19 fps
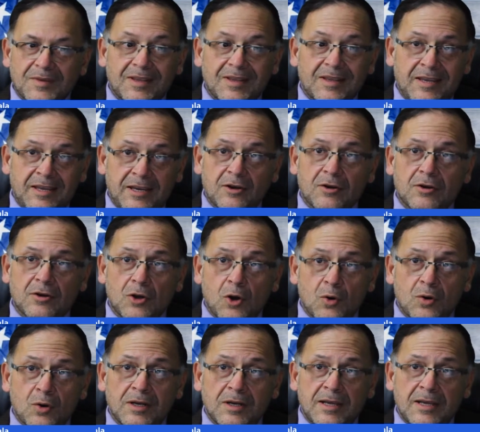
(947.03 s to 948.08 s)
Here
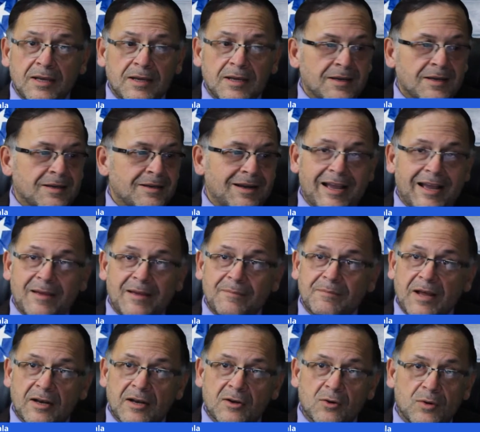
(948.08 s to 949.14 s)
locally, I am
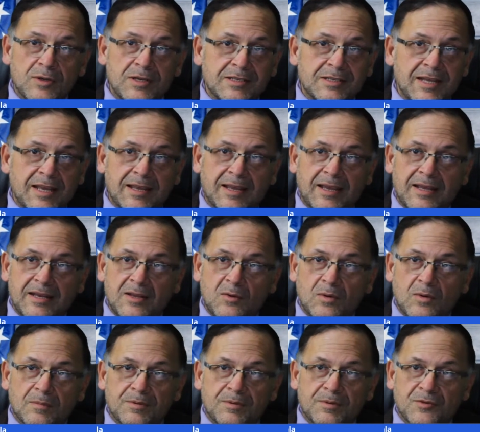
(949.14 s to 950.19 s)
not going to take
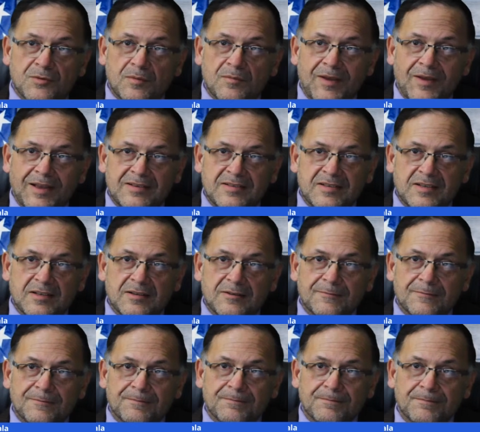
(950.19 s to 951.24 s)
anyone's vaccine.
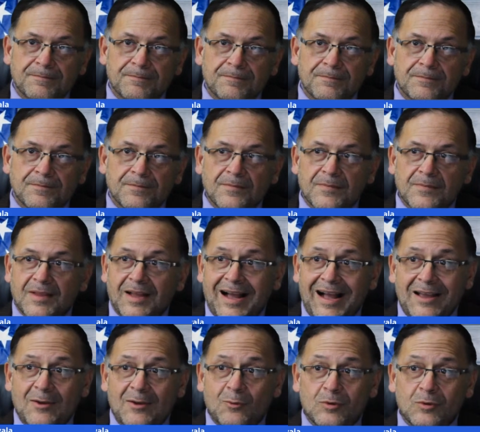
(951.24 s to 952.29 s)

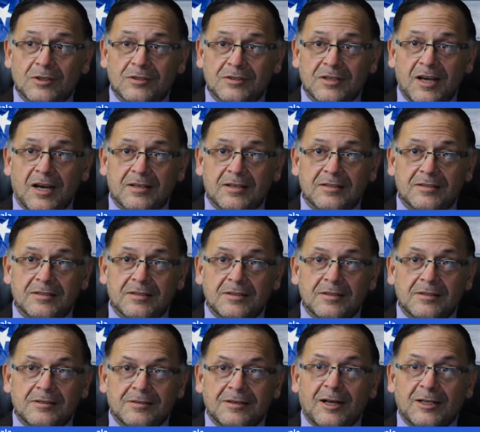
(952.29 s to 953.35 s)
I will not.
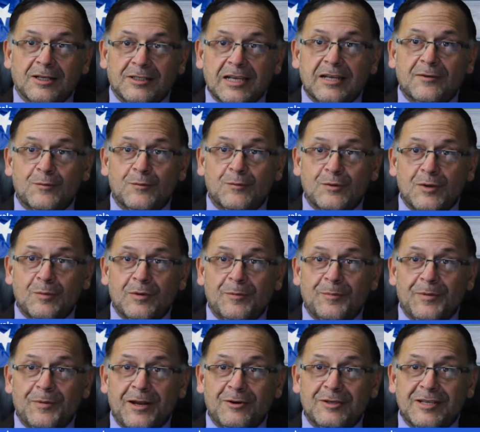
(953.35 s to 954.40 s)
I'll take it from someone
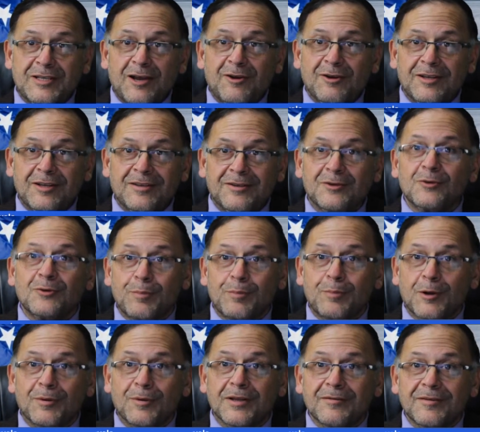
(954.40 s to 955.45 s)
up in Harris County. You
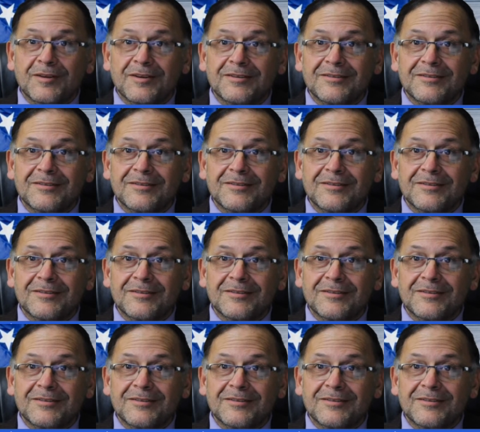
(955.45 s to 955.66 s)
better believe it.